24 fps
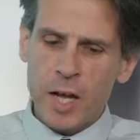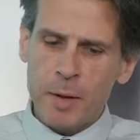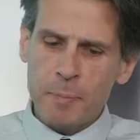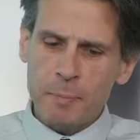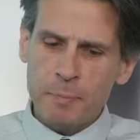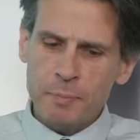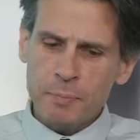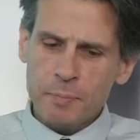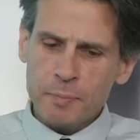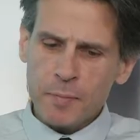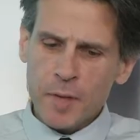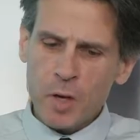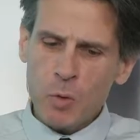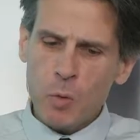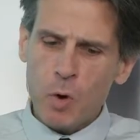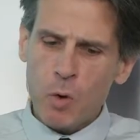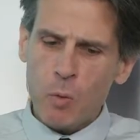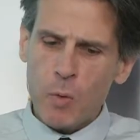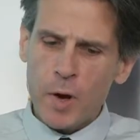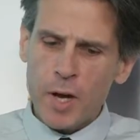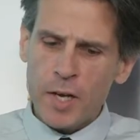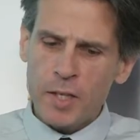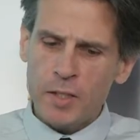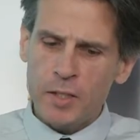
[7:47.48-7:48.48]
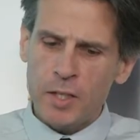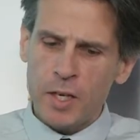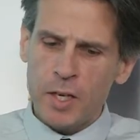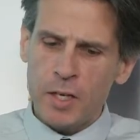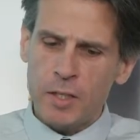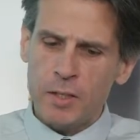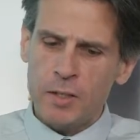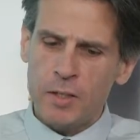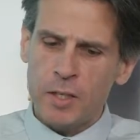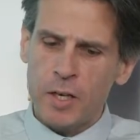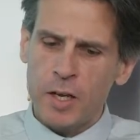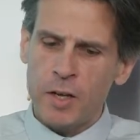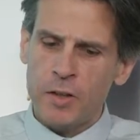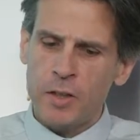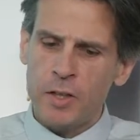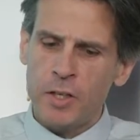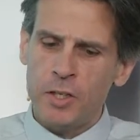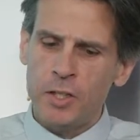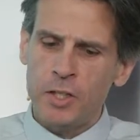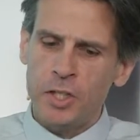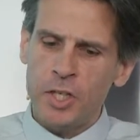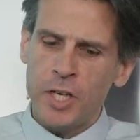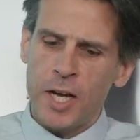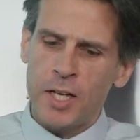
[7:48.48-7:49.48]
in what ways does
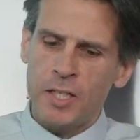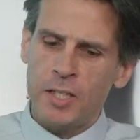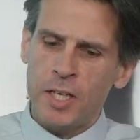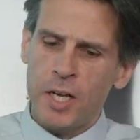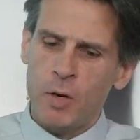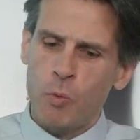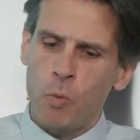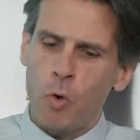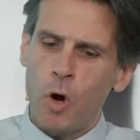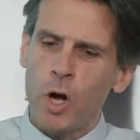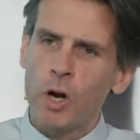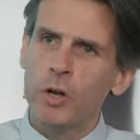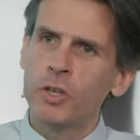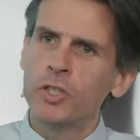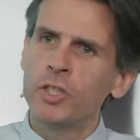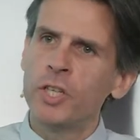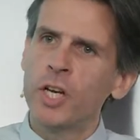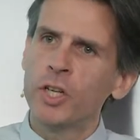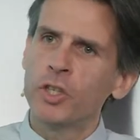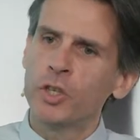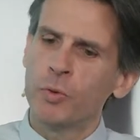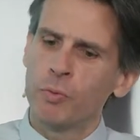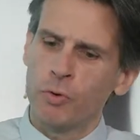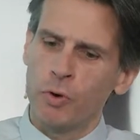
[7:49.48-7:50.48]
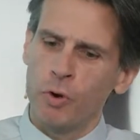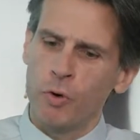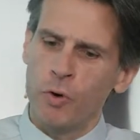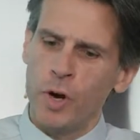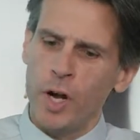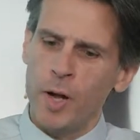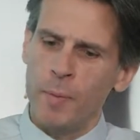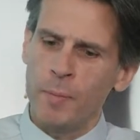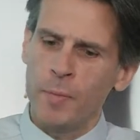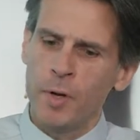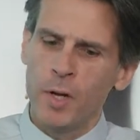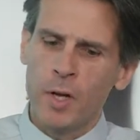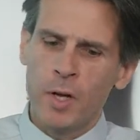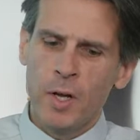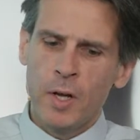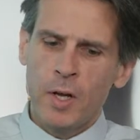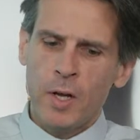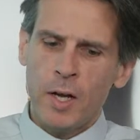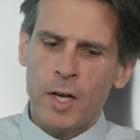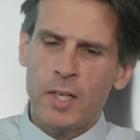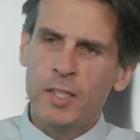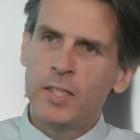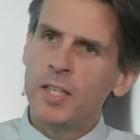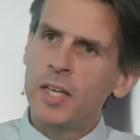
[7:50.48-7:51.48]
the GIZ water sector program
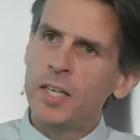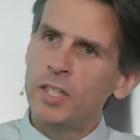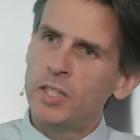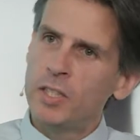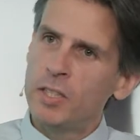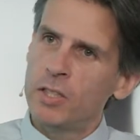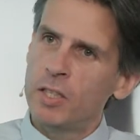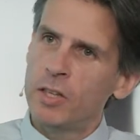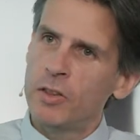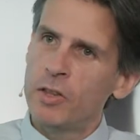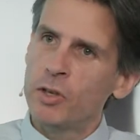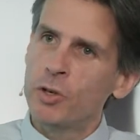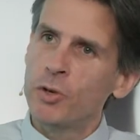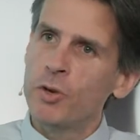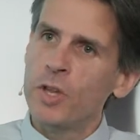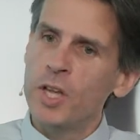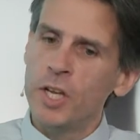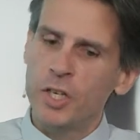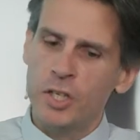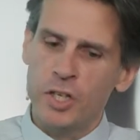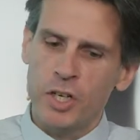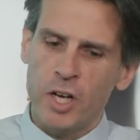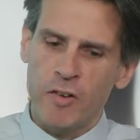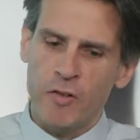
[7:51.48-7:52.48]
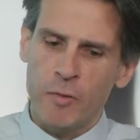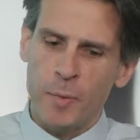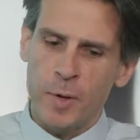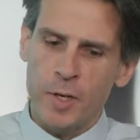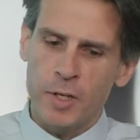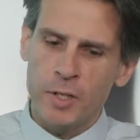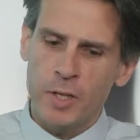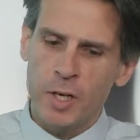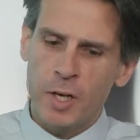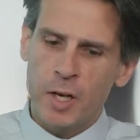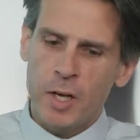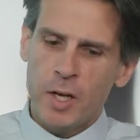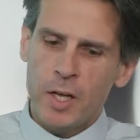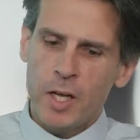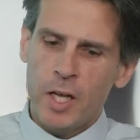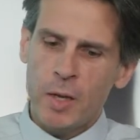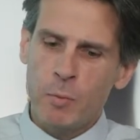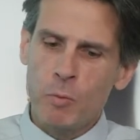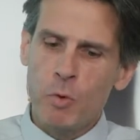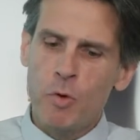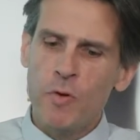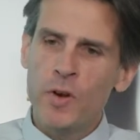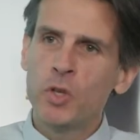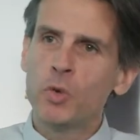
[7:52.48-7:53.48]
assist the Tunisian government
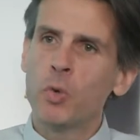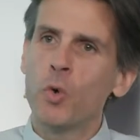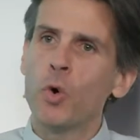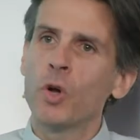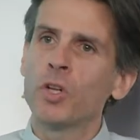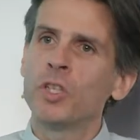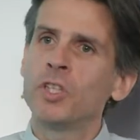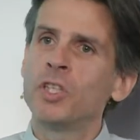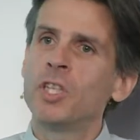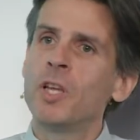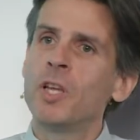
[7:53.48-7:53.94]
in moving towards